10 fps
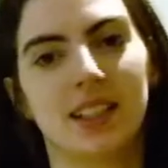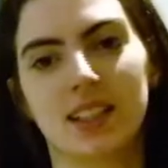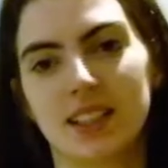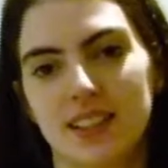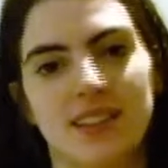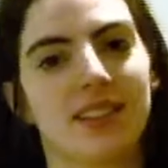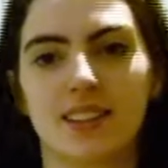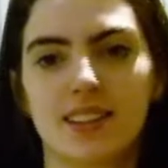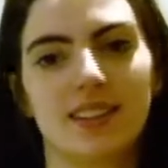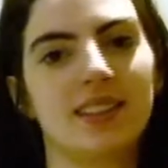because
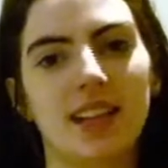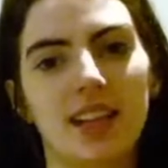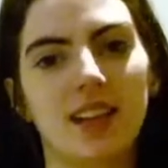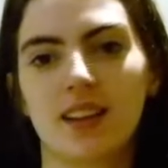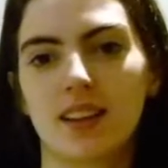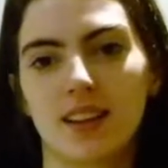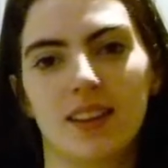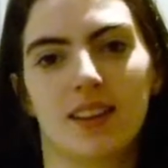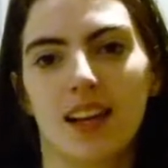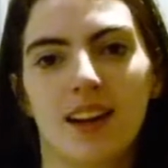they
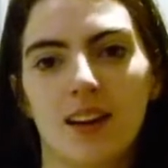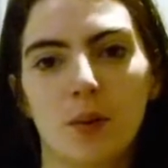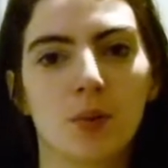like